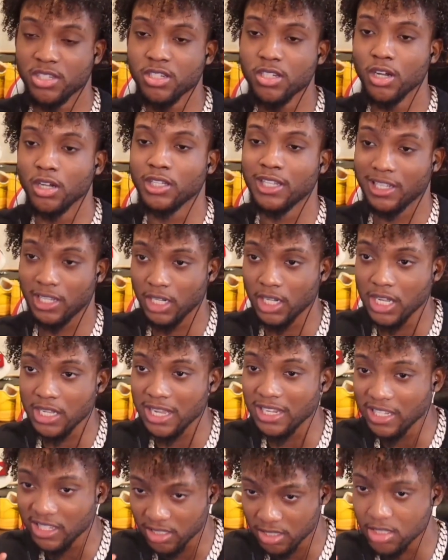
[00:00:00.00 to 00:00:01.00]
I'm stuck. Like
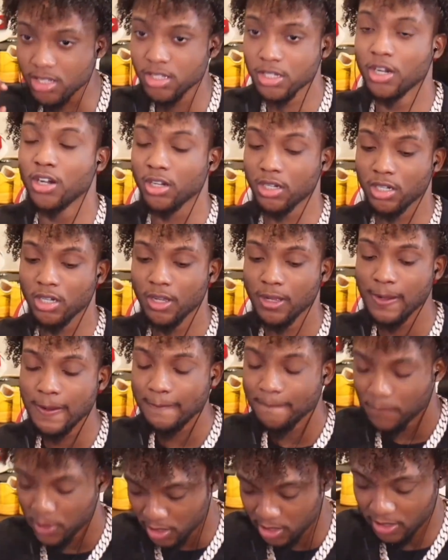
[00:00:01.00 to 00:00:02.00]
I got I get stuck.
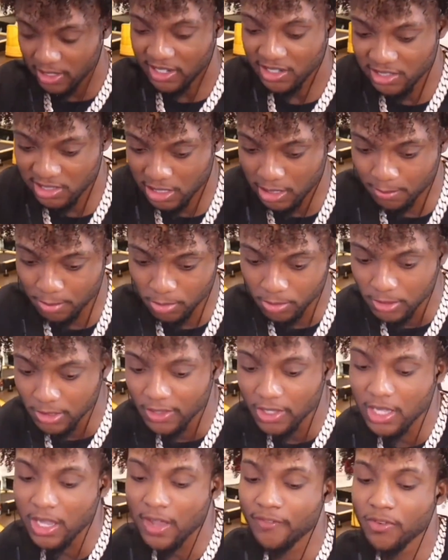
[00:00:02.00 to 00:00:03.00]

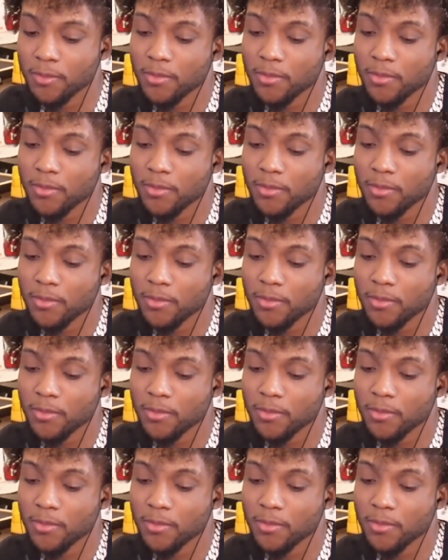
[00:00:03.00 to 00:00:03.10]
Example: